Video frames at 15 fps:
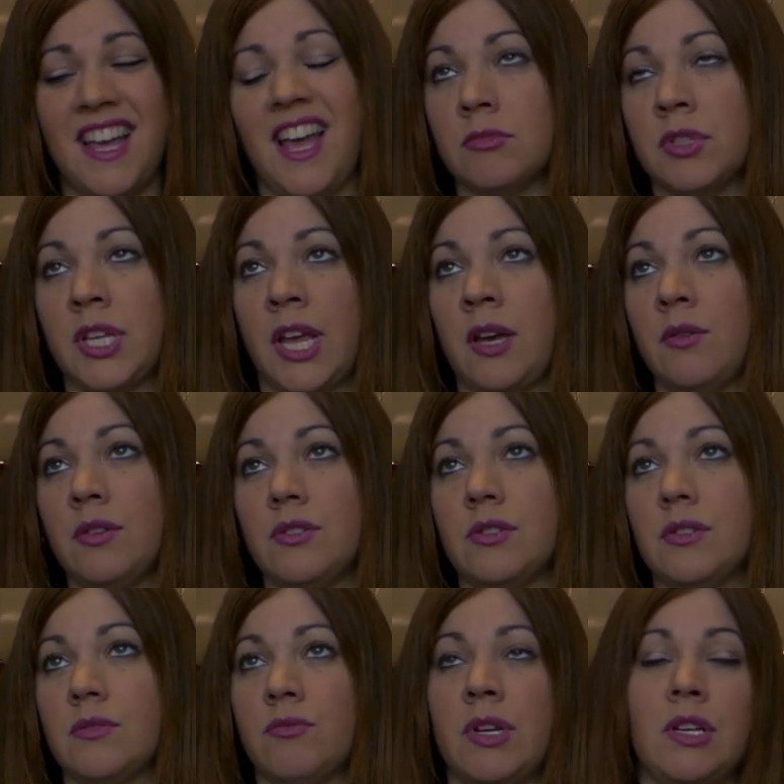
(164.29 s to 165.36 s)
Now it's
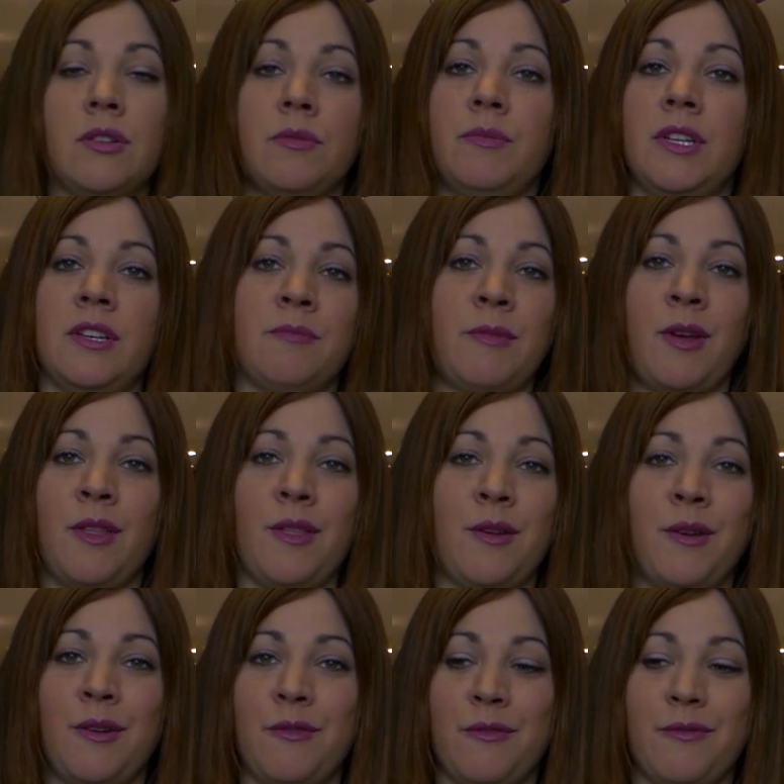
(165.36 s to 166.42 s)
just regular being a
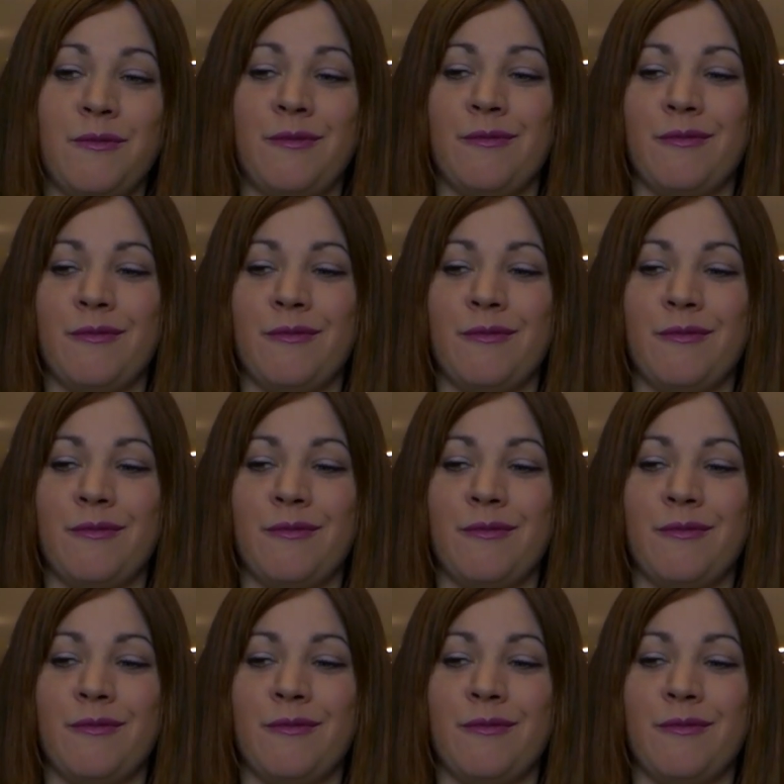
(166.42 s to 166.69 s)
mother of,